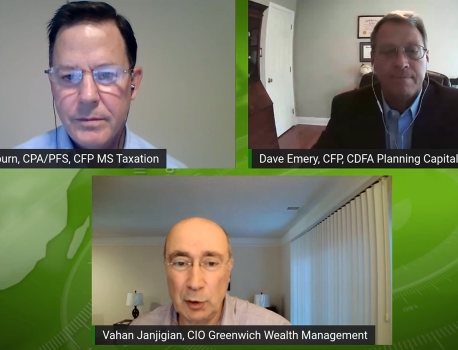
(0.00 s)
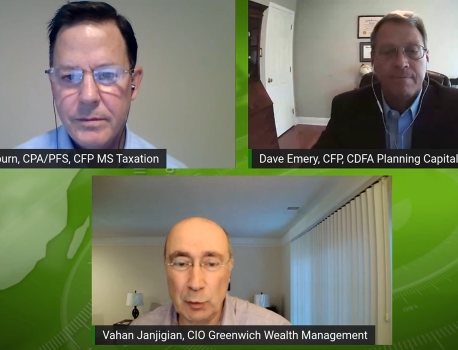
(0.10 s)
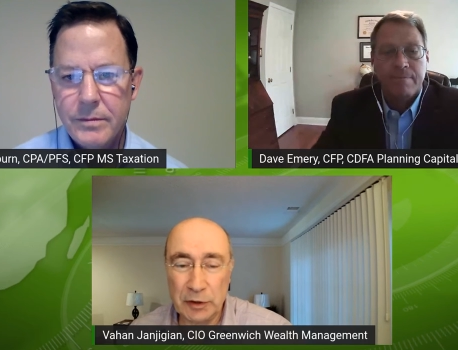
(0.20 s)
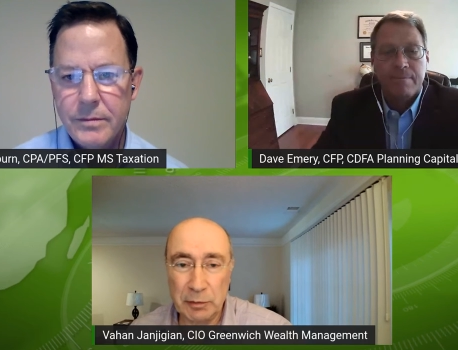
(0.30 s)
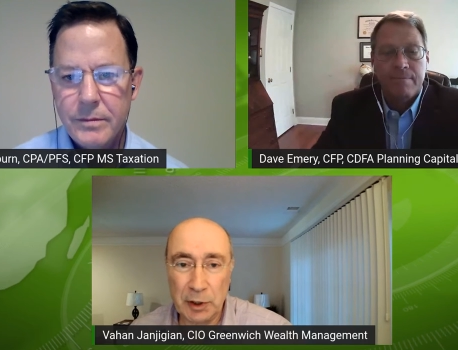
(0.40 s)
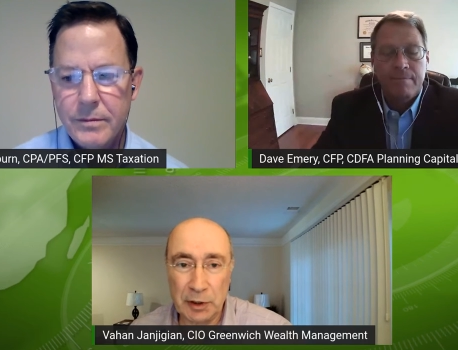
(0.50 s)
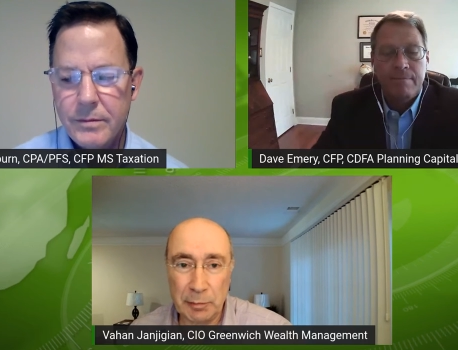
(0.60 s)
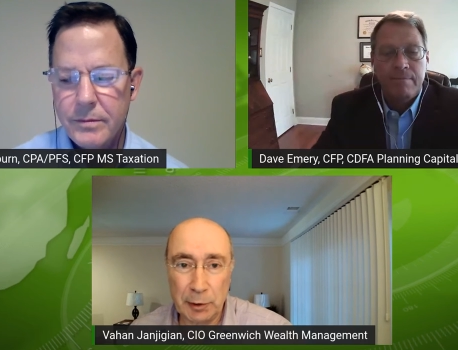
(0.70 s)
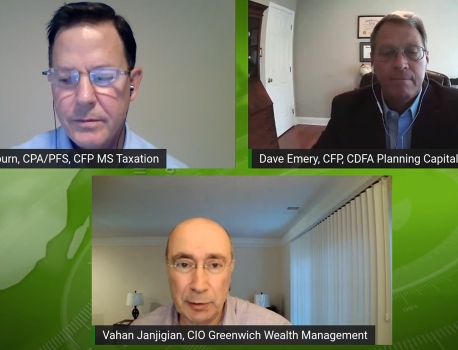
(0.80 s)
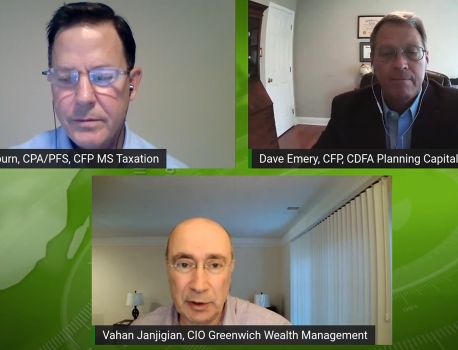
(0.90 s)
Speaker 1: going to be in
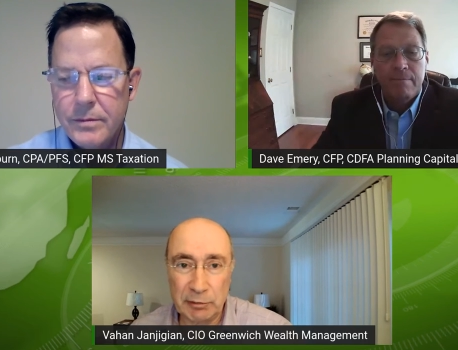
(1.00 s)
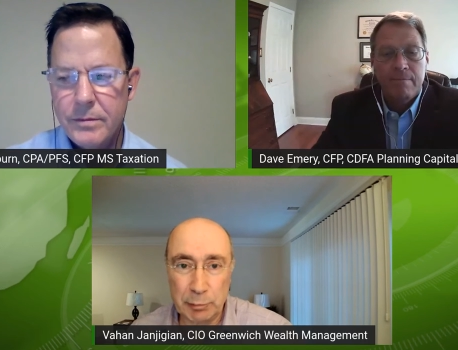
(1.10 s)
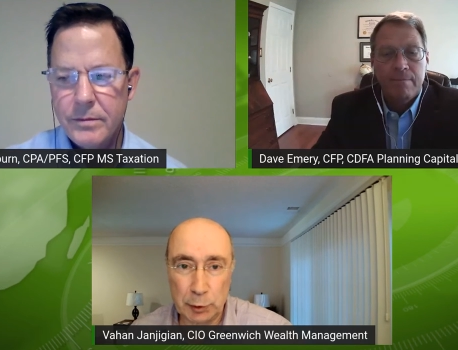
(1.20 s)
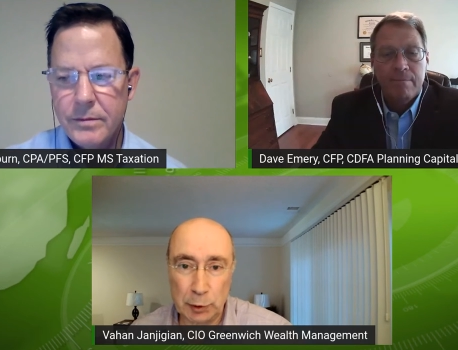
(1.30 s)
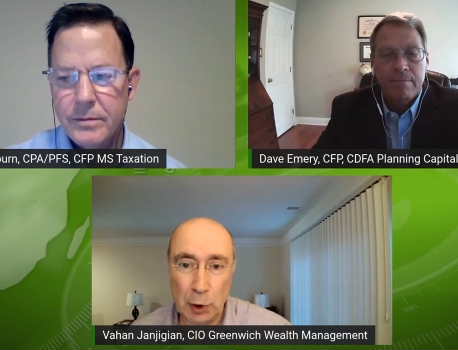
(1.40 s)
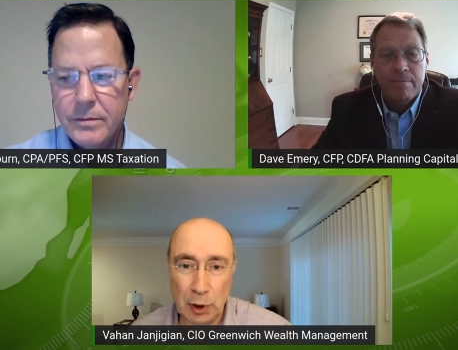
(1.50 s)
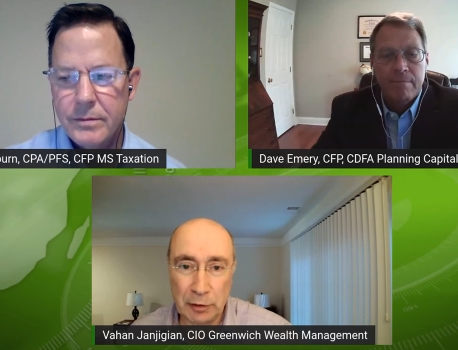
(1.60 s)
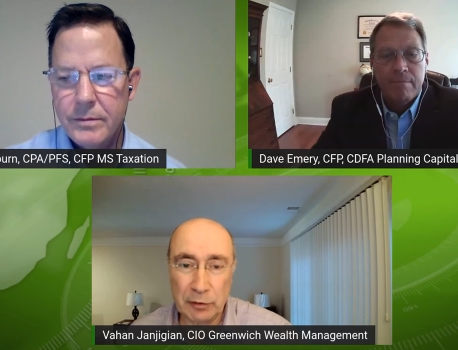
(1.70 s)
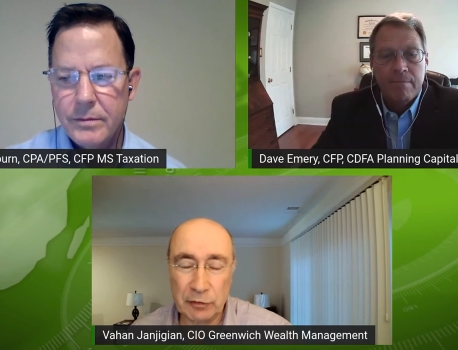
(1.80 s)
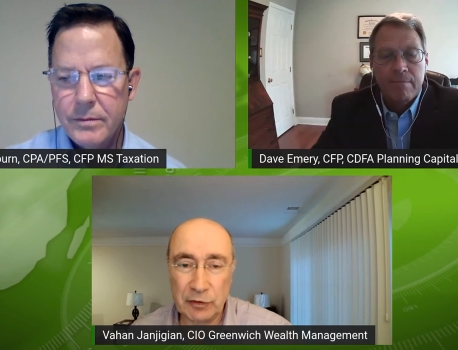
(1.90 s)
a period of
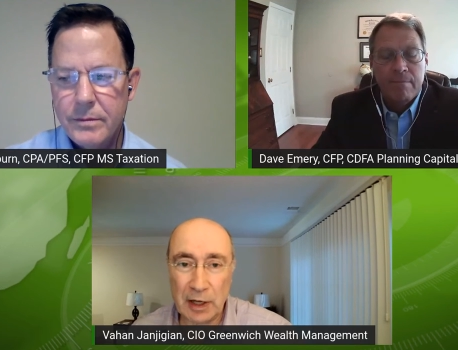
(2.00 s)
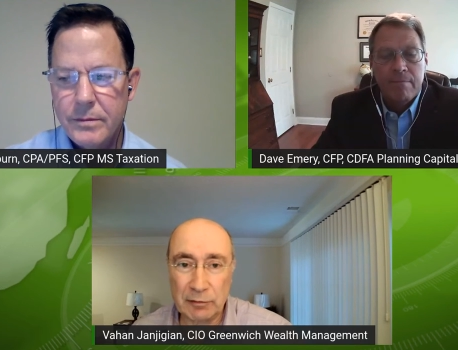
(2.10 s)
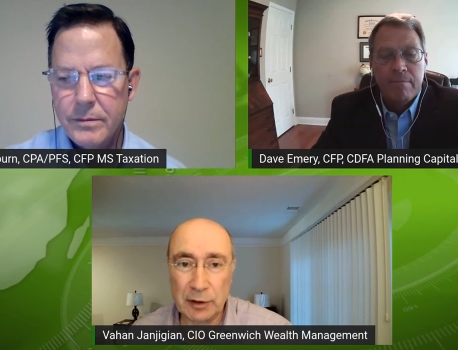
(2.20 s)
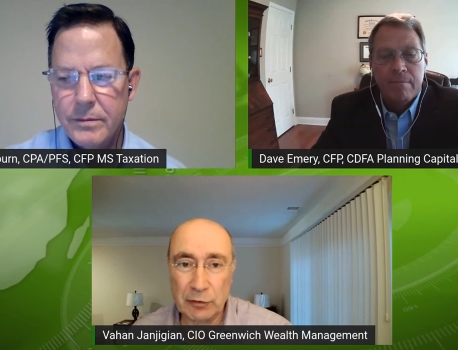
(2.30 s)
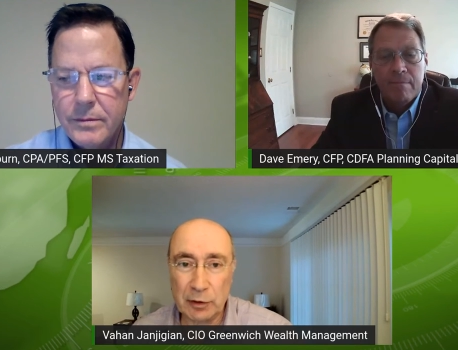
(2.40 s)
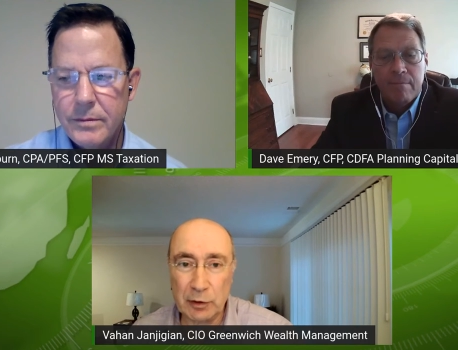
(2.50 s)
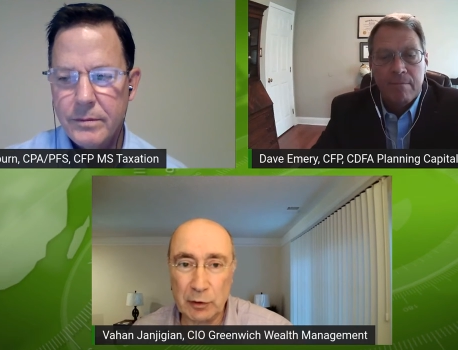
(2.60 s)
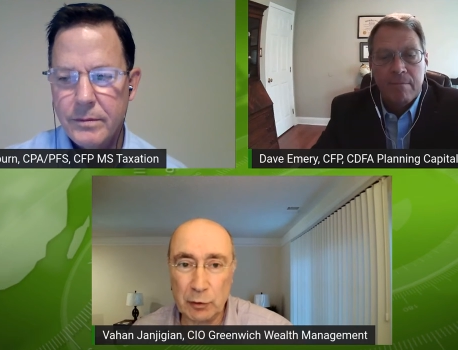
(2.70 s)
prolonged stagflation,